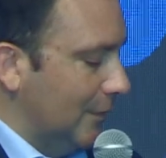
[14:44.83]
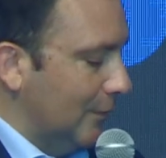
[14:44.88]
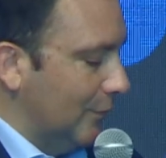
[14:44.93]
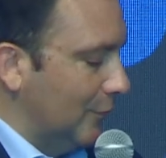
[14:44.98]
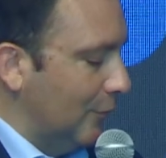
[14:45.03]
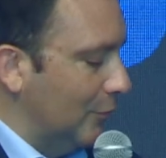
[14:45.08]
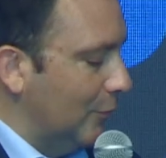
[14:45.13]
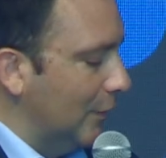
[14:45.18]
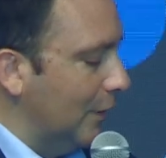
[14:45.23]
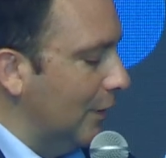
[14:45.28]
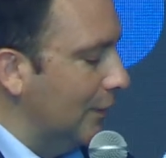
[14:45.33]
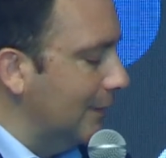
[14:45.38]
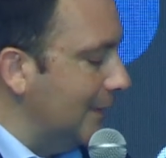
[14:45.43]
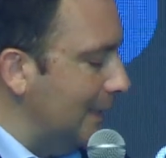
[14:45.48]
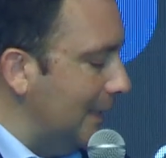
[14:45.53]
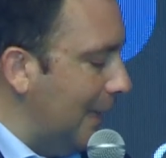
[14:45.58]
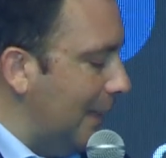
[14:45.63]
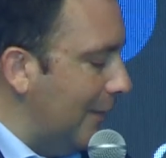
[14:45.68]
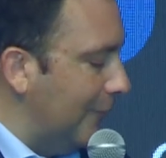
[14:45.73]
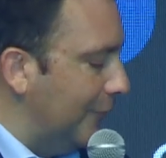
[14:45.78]
So what are
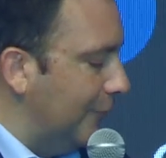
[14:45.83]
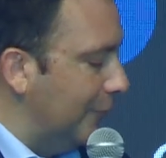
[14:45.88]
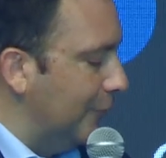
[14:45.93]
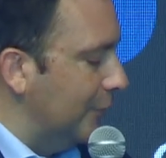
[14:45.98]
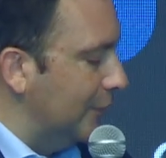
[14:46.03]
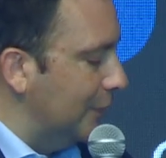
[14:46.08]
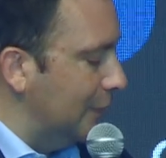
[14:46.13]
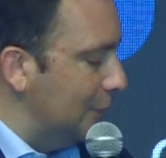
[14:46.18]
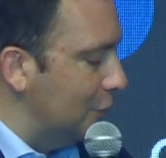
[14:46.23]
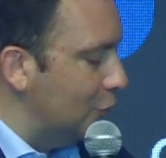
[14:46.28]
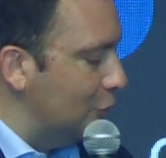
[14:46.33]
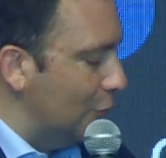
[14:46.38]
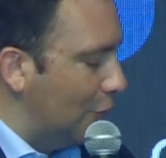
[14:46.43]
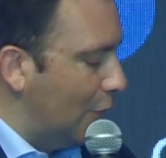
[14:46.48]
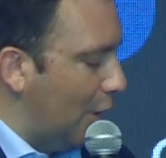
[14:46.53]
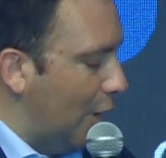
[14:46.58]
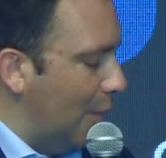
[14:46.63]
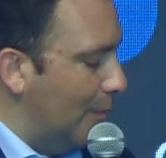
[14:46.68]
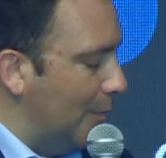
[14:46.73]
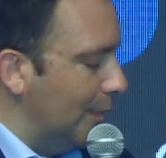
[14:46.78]
the efforts that your
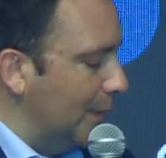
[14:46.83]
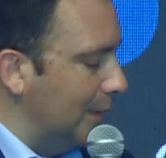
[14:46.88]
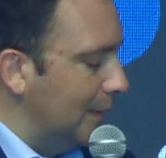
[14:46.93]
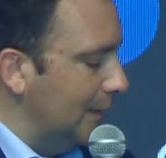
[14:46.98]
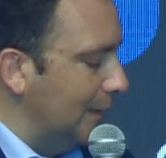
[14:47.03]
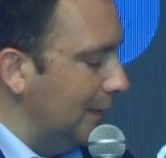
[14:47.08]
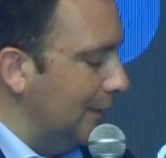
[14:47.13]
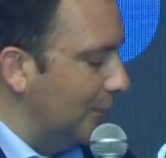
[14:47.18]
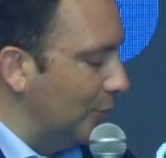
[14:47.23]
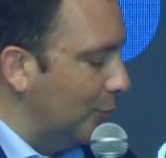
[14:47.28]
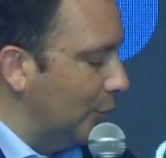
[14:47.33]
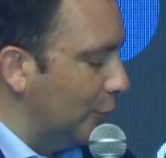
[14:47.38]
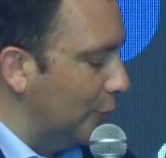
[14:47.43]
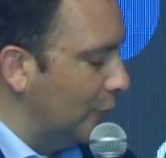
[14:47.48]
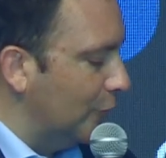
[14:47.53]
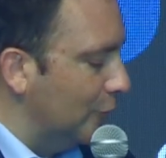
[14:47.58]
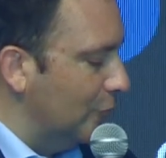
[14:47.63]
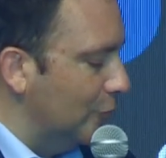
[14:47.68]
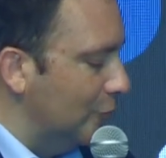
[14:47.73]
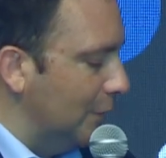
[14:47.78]
company is
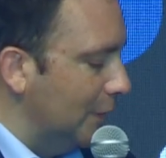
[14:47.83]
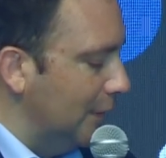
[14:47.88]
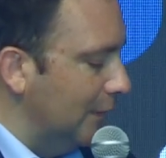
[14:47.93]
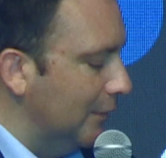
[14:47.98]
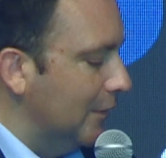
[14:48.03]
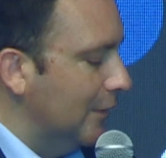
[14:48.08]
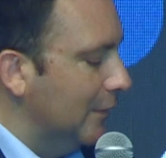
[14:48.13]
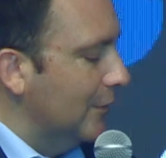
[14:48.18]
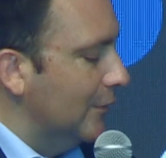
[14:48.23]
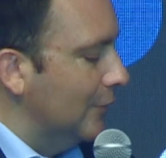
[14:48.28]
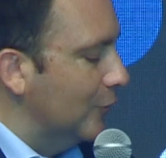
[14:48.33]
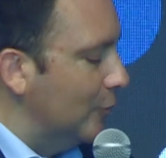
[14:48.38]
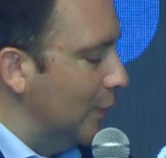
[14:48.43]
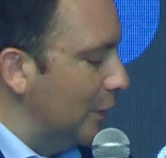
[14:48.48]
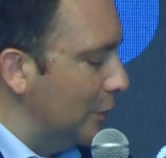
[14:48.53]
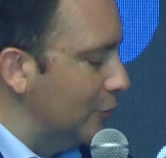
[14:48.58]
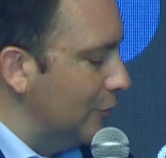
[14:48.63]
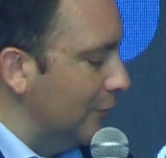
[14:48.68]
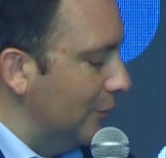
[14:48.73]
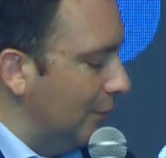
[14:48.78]
pursuing to
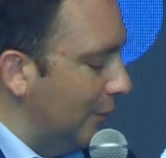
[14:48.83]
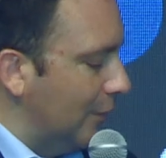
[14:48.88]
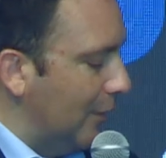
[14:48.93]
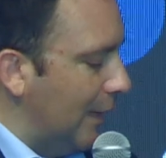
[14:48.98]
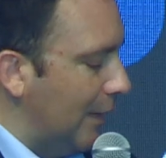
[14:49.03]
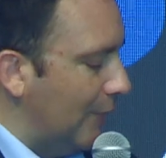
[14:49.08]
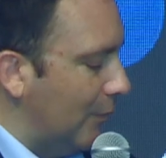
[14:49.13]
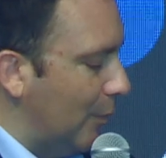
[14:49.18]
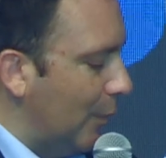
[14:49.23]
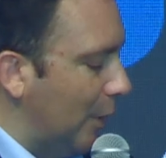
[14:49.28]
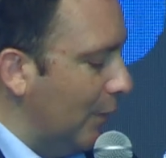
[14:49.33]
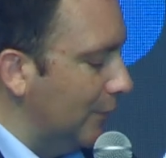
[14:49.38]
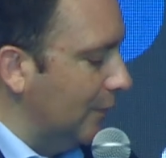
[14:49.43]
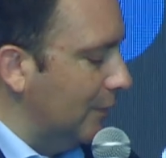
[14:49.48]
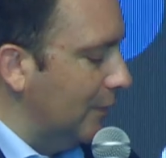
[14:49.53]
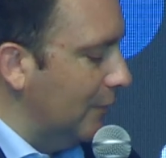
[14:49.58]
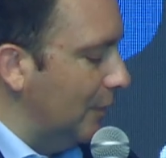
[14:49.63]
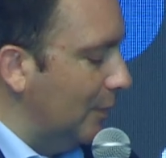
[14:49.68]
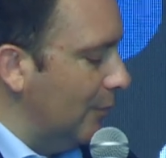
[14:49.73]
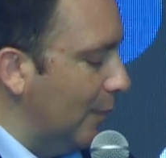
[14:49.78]
make sure you're going to have a
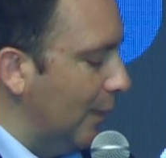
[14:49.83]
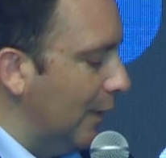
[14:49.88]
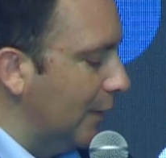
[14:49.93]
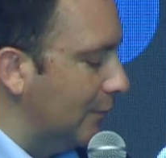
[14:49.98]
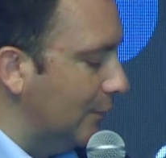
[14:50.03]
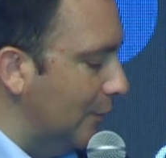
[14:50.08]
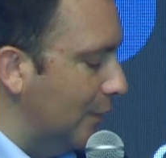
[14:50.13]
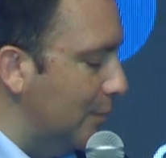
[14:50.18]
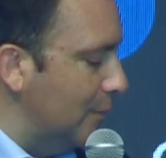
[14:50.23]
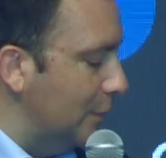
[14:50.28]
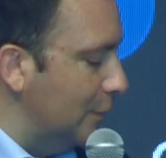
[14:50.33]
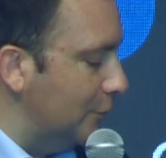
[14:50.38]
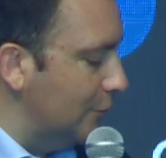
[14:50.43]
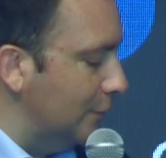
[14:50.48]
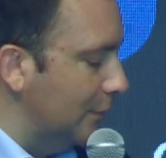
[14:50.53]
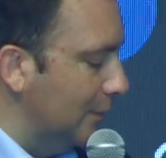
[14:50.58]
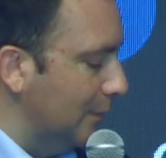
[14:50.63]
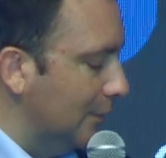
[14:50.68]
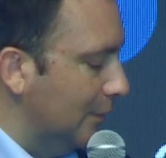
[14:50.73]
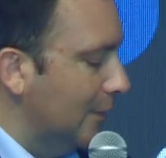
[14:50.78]
positive impact on
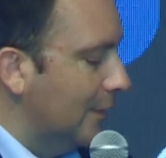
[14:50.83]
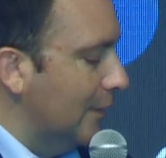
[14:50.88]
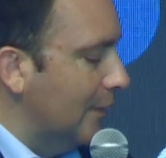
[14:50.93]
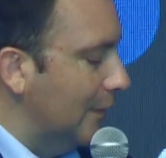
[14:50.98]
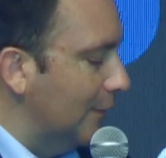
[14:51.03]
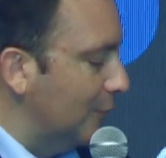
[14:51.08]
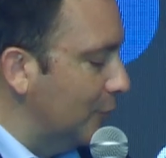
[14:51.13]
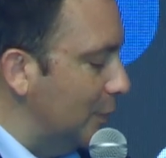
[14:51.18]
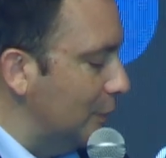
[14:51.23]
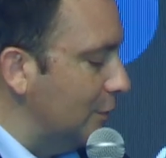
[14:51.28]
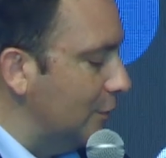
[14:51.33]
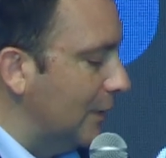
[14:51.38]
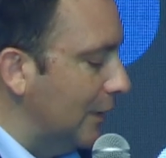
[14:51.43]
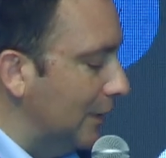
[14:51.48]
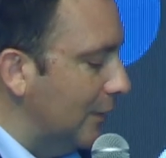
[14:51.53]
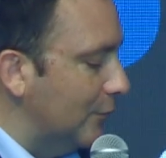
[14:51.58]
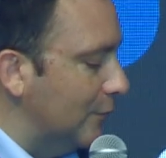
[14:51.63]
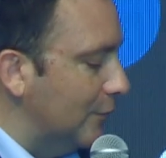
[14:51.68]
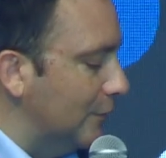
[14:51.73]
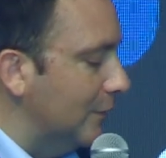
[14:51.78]
emission,
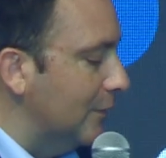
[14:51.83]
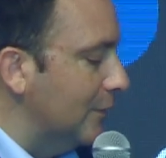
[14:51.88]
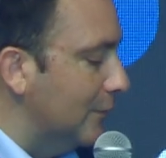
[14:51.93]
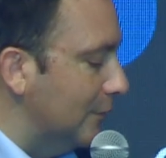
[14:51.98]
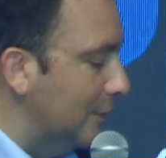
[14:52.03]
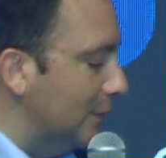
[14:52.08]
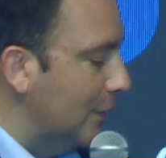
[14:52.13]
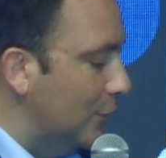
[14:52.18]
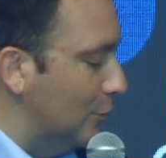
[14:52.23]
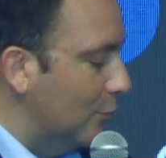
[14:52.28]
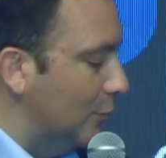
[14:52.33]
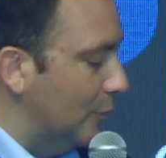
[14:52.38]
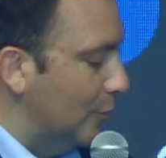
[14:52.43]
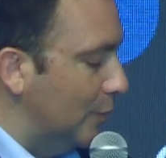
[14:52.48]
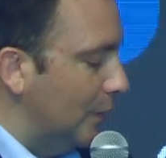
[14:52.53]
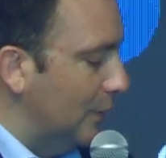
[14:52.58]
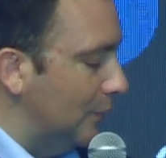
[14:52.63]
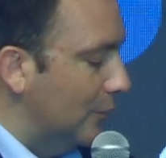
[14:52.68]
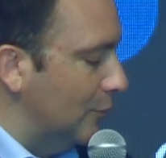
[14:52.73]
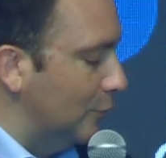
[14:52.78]
especially consider that you will
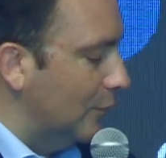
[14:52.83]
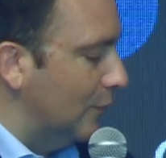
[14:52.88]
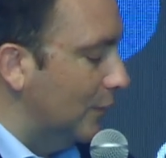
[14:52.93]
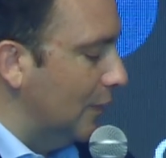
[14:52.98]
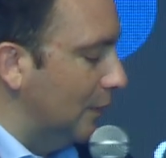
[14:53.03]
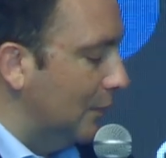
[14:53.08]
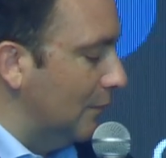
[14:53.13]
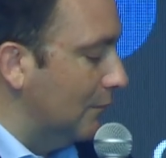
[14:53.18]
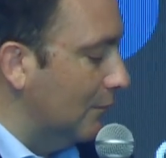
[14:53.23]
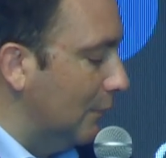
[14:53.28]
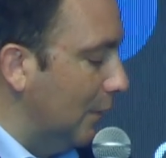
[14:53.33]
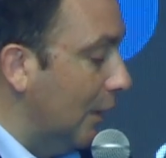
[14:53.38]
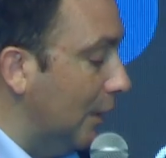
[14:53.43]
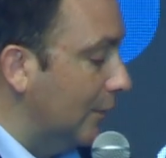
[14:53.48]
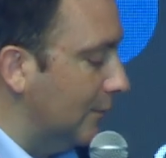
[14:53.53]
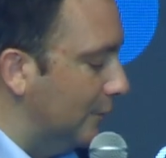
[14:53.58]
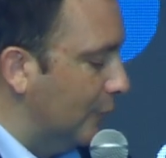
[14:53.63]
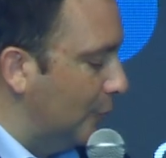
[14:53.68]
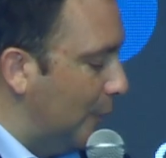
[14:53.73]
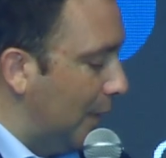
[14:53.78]
be using
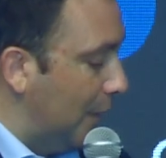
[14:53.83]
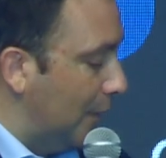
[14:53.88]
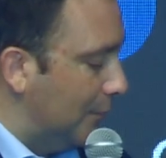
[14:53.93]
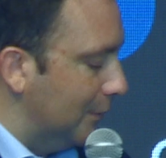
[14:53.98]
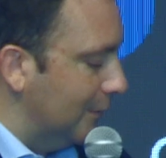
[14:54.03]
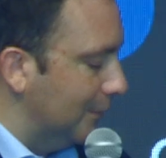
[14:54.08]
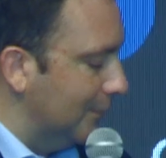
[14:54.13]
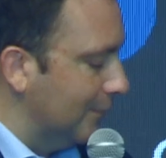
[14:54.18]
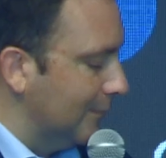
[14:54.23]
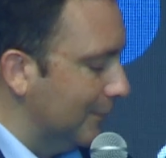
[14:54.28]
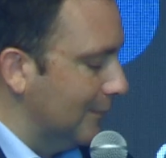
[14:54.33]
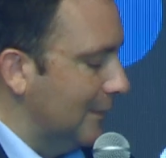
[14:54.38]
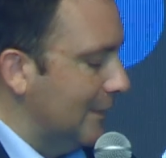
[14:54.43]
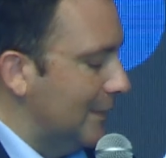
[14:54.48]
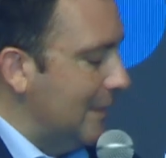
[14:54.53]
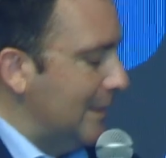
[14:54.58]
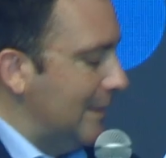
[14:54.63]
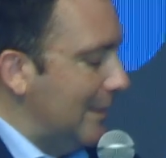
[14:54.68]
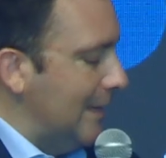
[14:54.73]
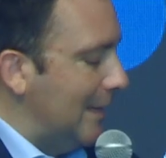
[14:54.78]
lots of batteries?
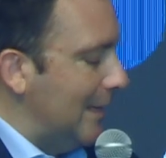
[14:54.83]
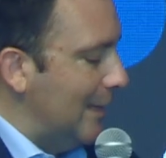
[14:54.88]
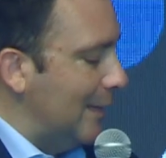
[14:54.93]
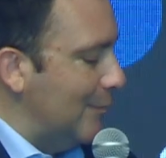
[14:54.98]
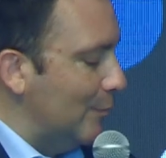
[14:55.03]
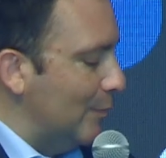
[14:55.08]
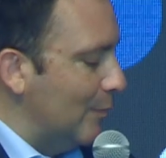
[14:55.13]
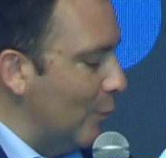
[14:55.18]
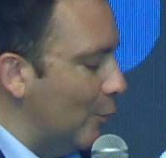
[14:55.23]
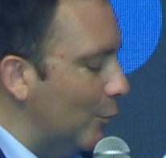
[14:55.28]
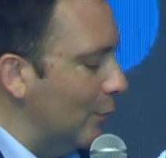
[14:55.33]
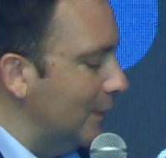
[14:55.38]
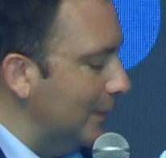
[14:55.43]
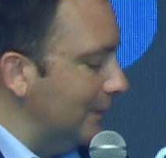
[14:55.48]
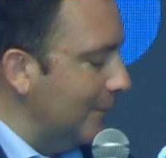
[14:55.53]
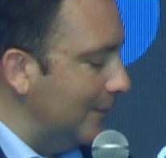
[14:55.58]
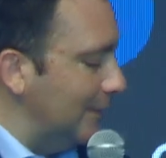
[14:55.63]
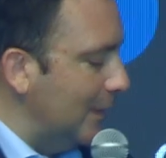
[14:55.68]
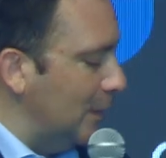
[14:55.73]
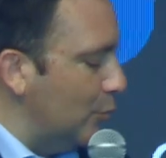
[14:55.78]
What
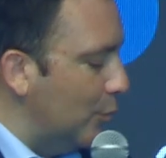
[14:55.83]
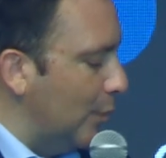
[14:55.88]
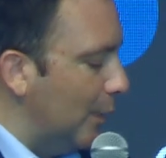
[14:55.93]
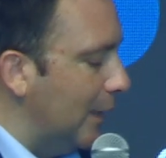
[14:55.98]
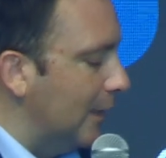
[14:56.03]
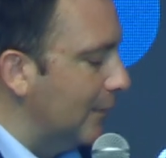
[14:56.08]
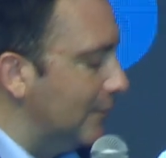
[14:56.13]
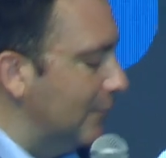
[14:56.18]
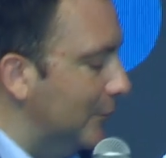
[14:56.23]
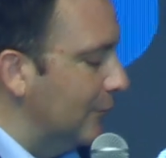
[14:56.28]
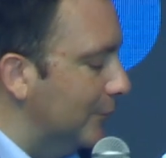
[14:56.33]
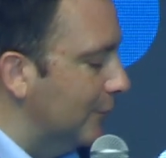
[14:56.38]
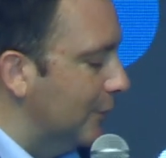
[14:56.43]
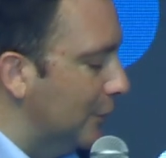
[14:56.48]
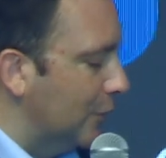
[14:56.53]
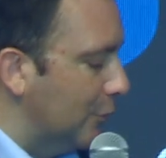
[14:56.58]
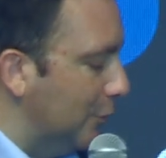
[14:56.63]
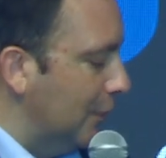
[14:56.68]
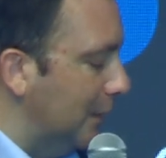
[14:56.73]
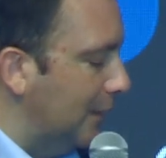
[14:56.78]
is the impact of the
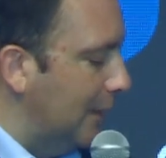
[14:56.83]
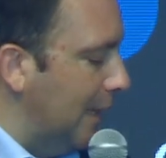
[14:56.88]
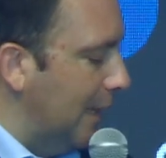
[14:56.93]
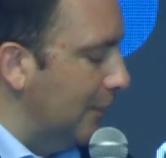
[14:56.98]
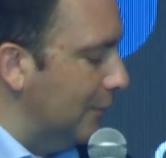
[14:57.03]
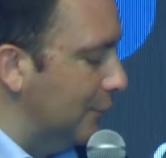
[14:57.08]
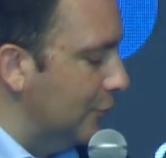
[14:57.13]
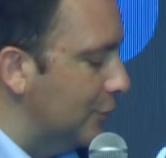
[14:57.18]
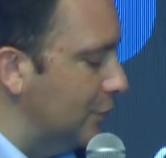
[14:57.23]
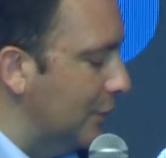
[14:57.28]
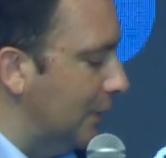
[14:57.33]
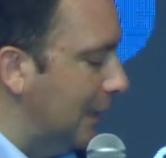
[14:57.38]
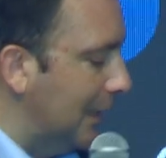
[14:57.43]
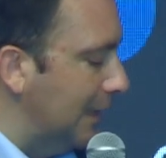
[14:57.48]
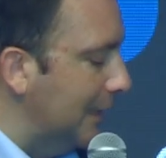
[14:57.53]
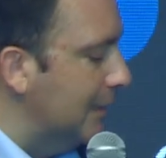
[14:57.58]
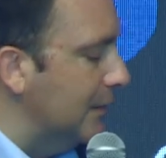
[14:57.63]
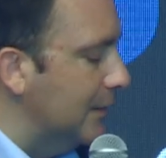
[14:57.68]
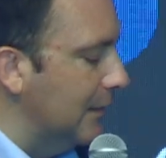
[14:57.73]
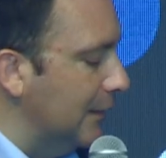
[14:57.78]
grid energy
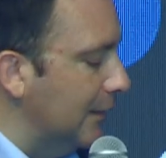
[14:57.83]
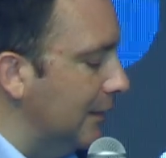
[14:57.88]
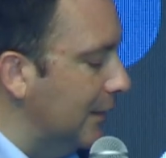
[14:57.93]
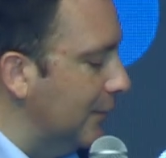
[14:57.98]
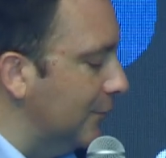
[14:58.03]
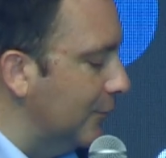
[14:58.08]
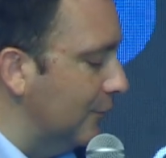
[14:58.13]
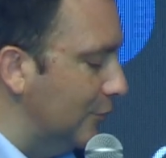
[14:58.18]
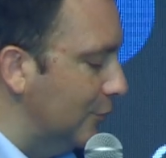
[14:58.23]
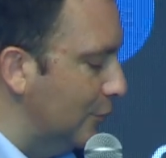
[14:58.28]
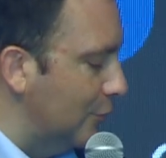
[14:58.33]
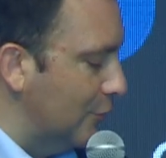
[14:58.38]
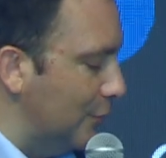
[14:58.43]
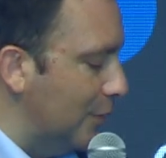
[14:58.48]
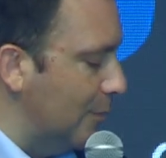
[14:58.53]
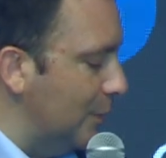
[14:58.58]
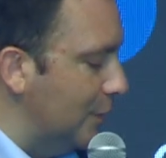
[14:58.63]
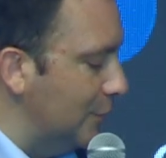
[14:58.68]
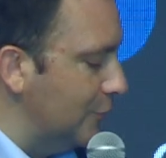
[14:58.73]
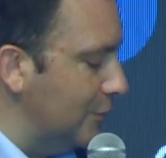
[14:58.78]
cleanliness on your
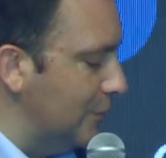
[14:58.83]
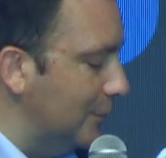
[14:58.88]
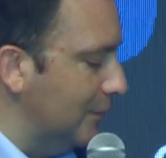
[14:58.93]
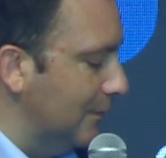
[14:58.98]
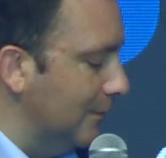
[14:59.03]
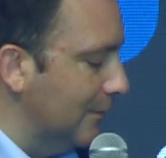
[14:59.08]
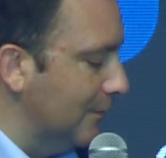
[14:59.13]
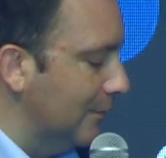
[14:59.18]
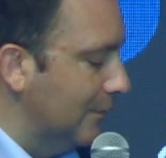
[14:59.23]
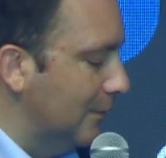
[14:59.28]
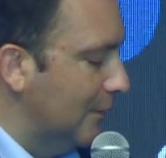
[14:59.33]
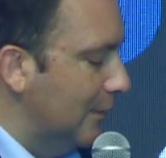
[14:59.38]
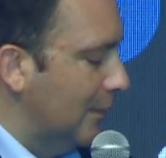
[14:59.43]
emissions?